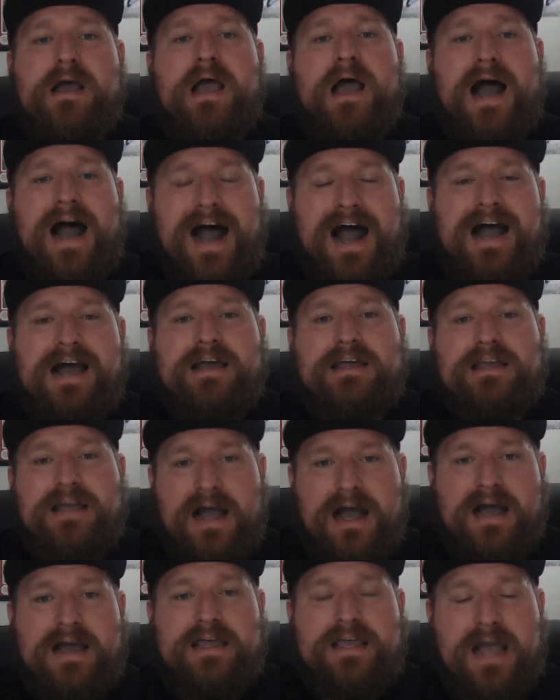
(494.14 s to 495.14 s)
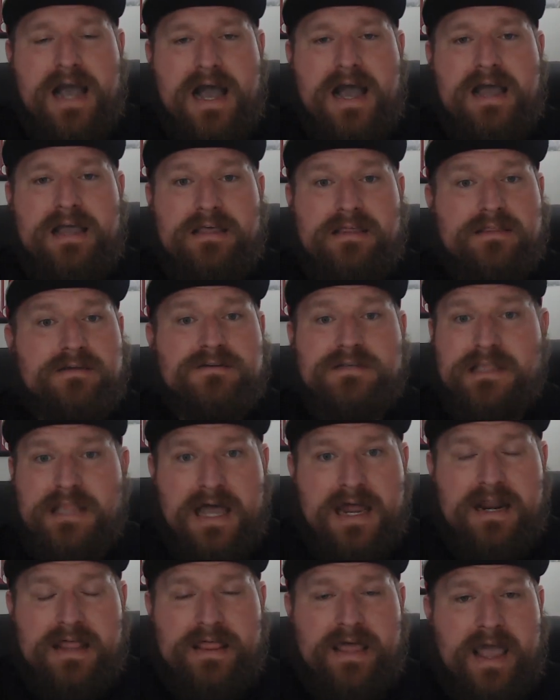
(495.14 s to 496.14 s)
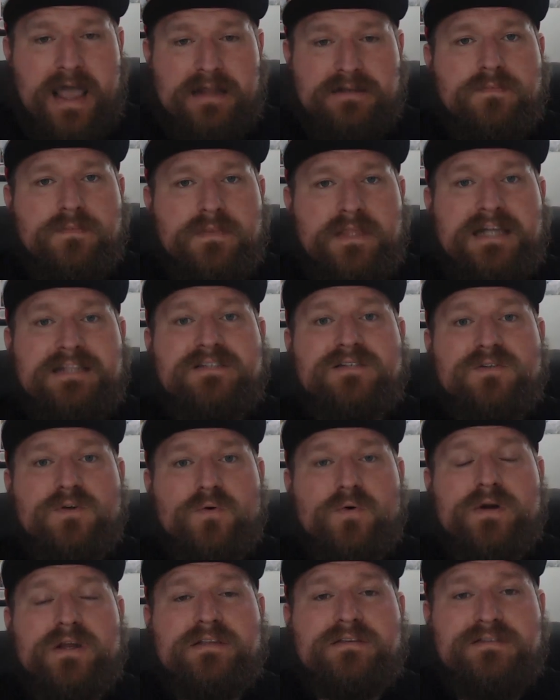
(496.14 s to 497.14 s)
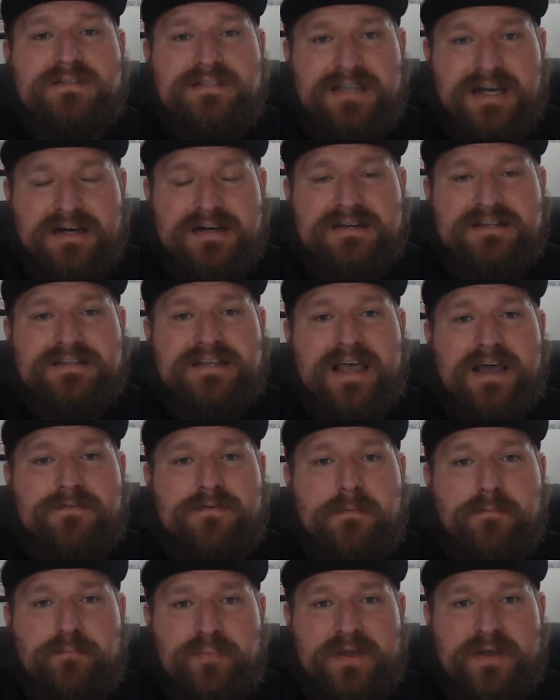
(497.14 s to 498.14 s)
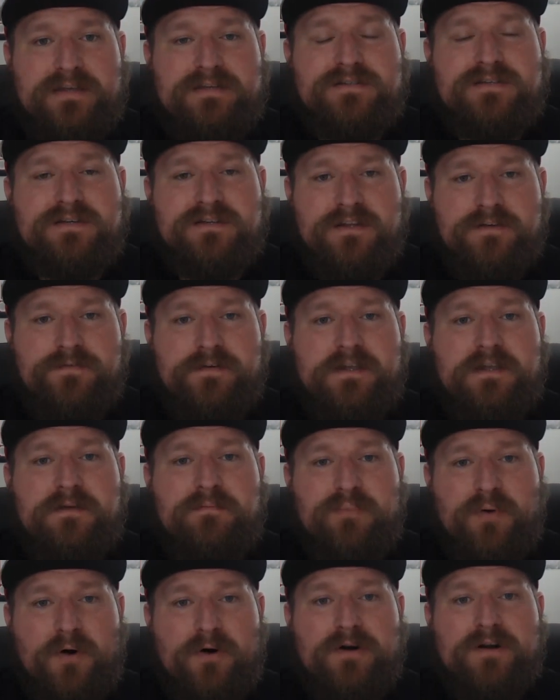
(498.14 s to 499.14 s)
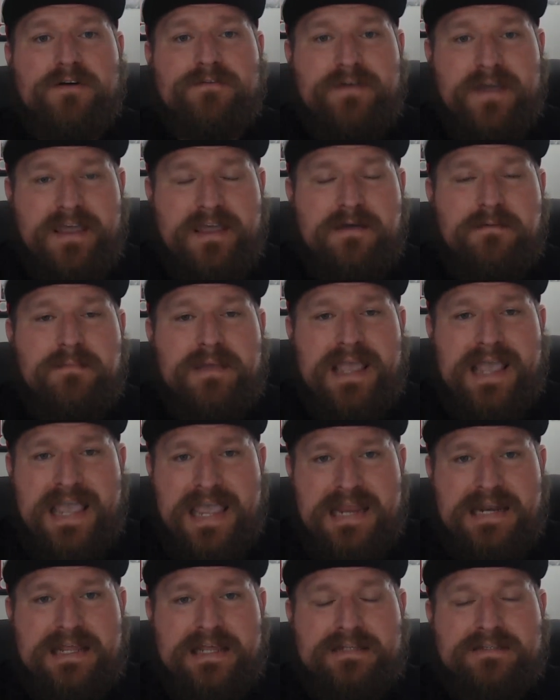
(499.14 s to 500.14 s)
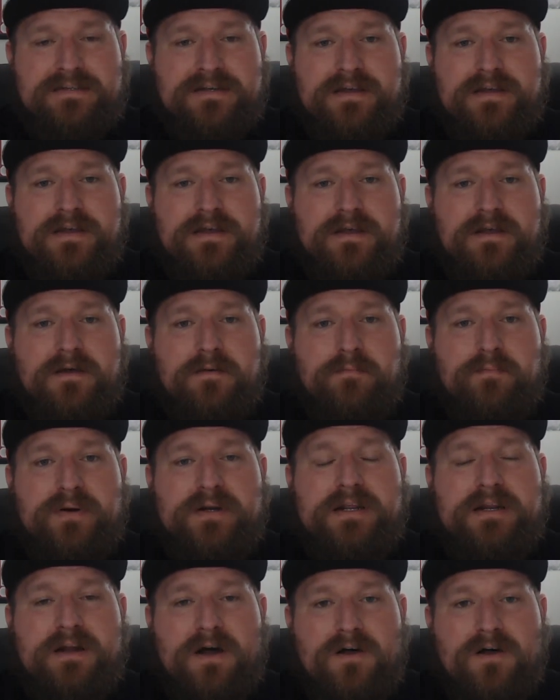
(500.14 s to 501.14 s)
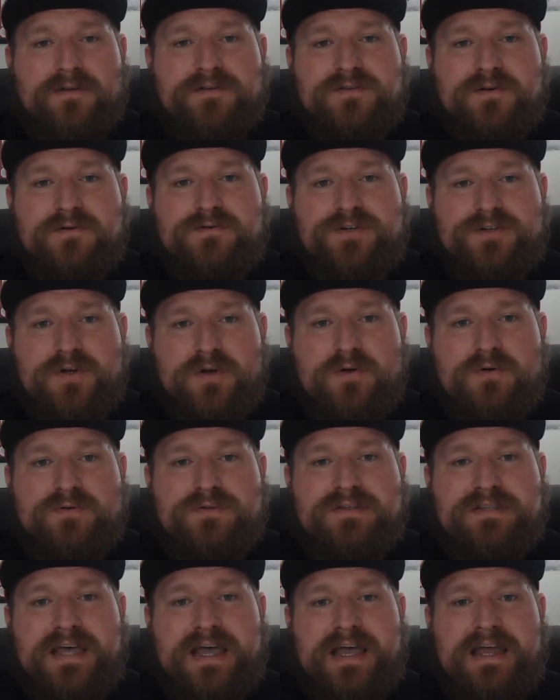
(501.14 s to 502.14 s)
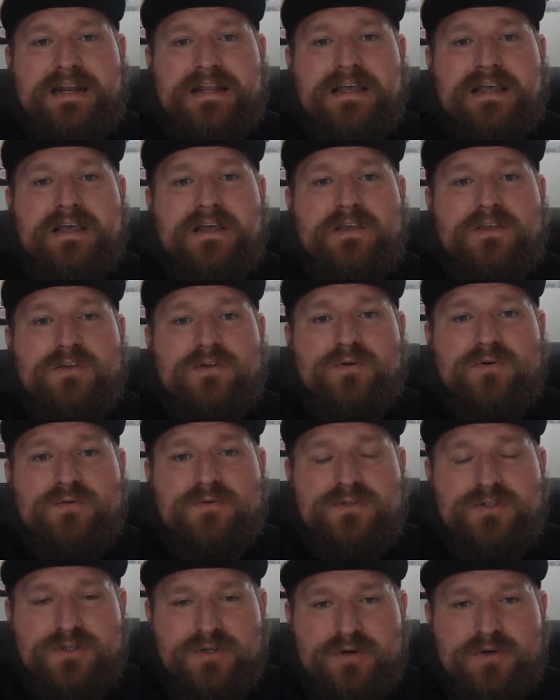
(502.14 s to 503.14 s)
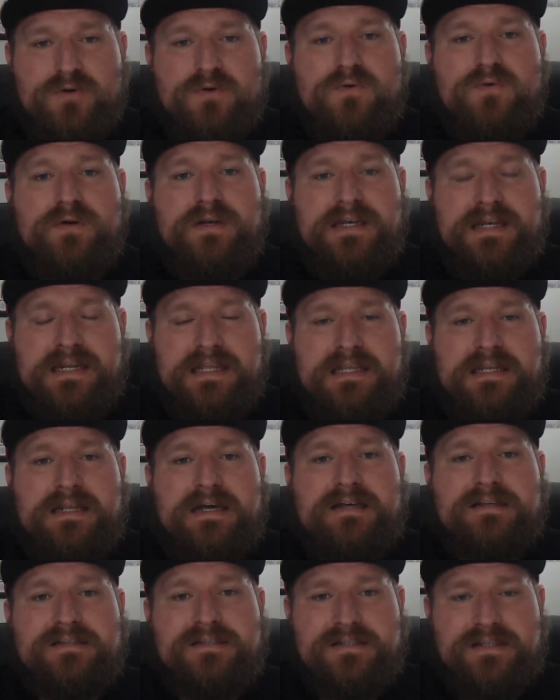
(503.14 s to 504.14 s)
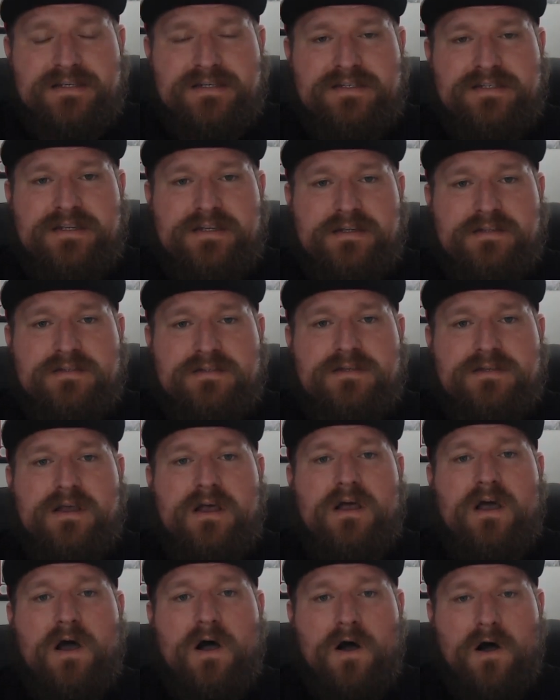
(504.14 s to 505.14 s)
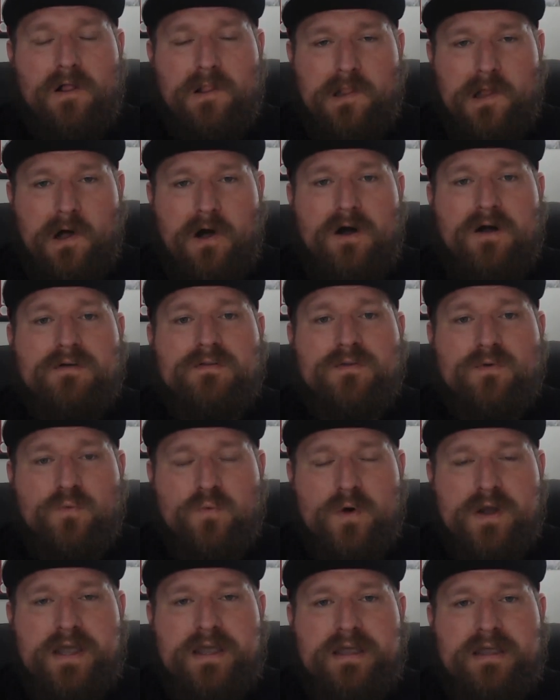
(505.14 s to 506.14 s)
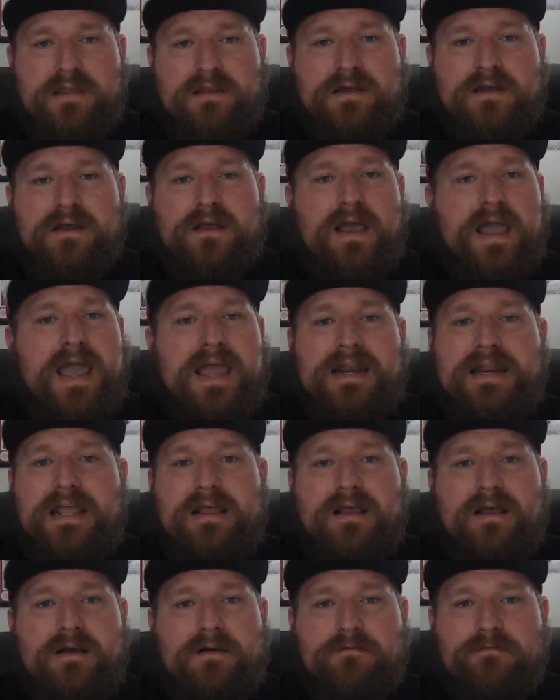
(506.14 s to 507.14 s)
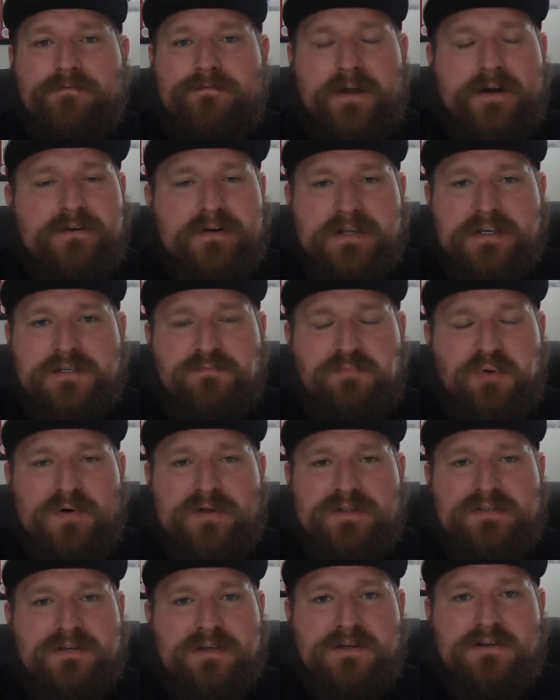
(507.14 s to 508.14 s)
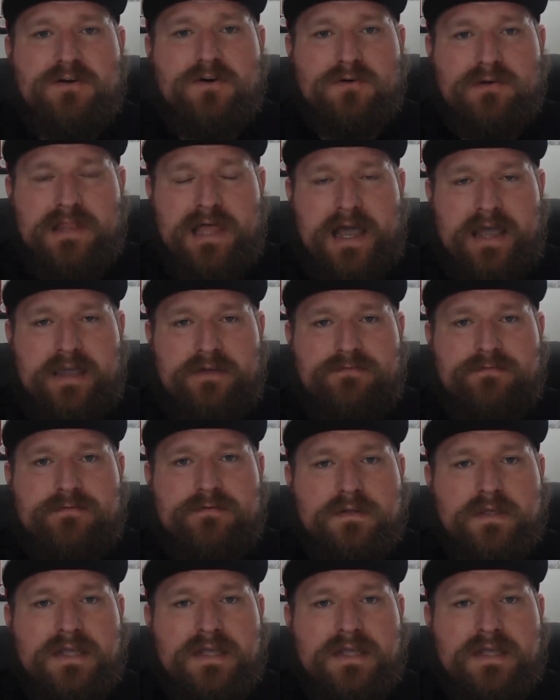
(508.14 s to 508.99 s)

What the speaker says: I. There's a lot of that. That story does have a big significant part of him in it, but it also shows that you do need assistance along the way at various points in your life.